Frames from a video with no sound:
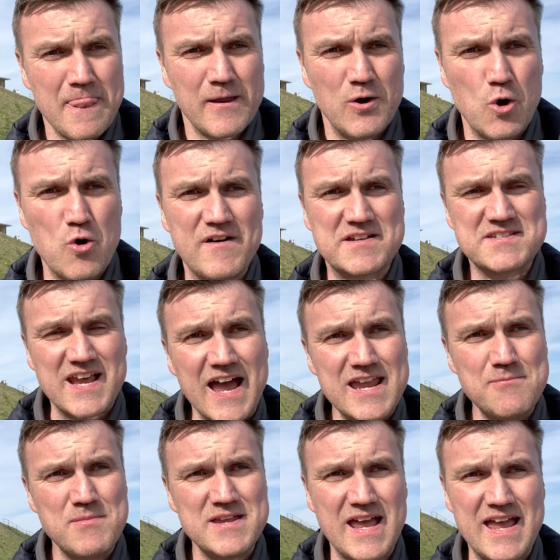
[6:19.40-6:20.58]
over
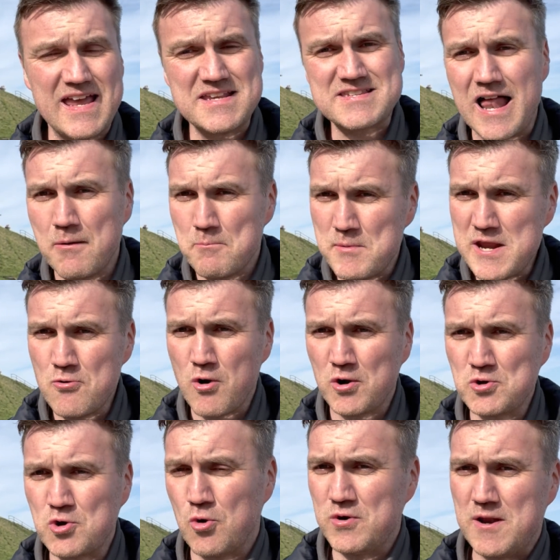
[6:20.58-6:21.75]
time, is
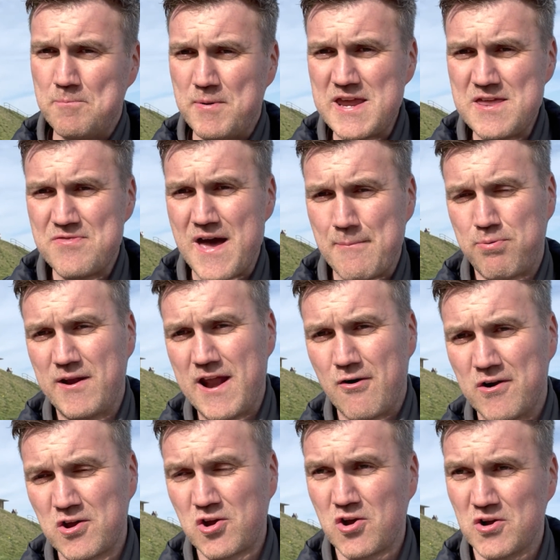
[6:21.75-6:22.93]
Almiron going to be that player
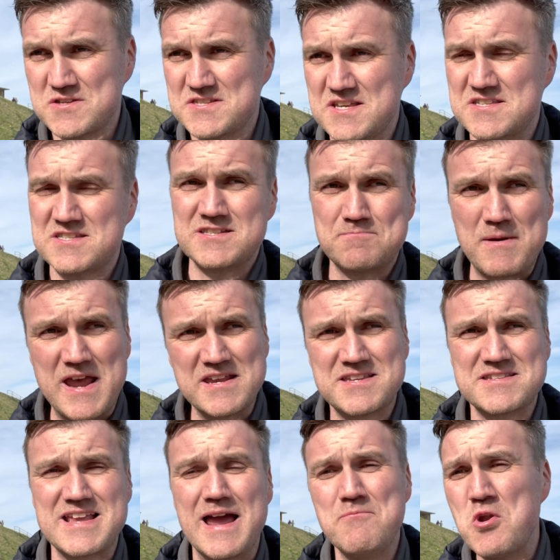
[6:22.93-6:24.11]
on a consistent
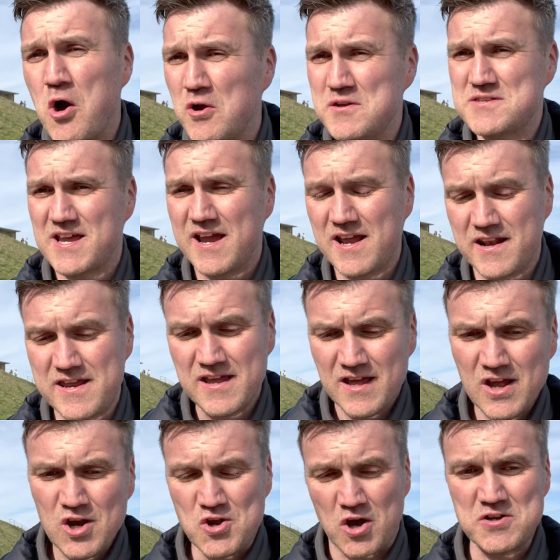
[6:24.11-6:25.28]
basis? I'm not entirely
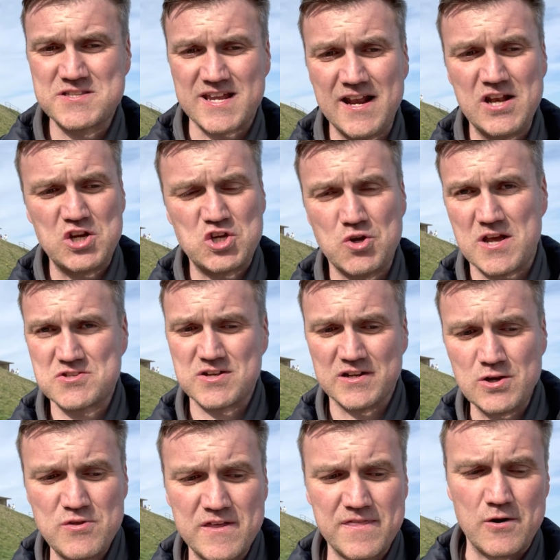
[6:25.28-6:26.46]
sure. So I
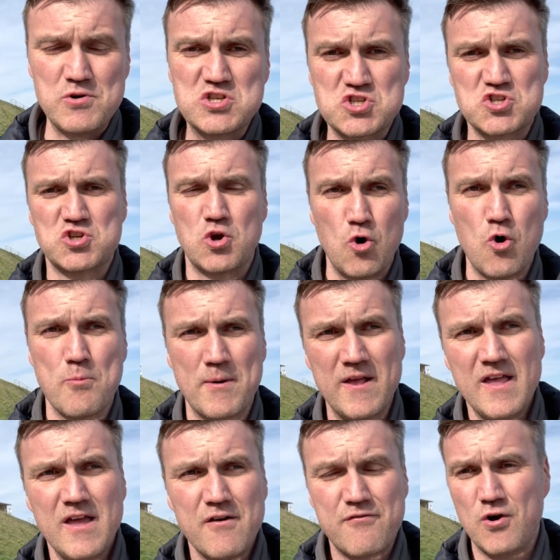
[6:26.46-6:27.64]
do think there is scope
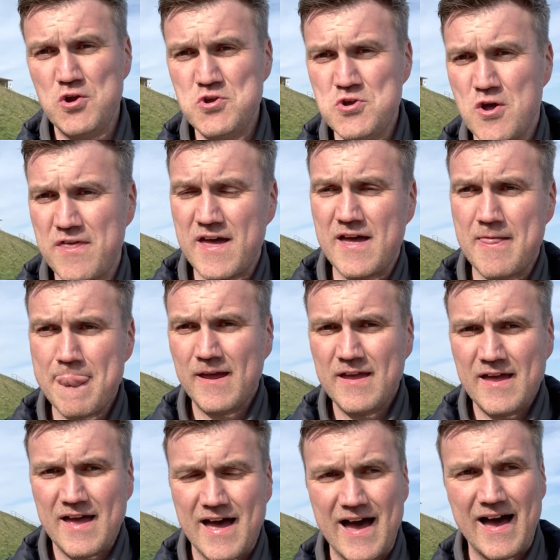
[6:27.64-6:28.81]
for another,
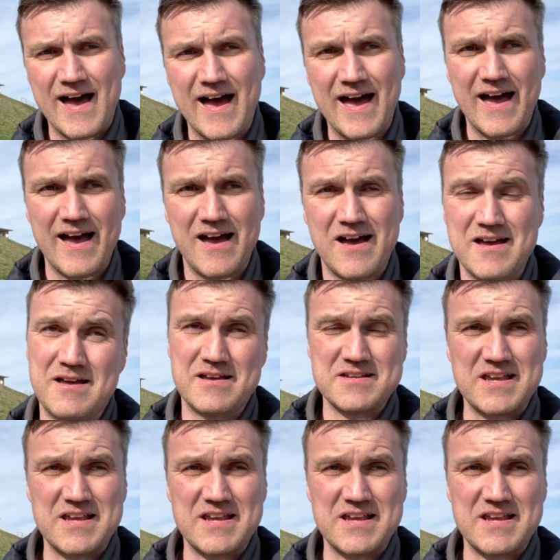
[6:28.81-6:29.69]
a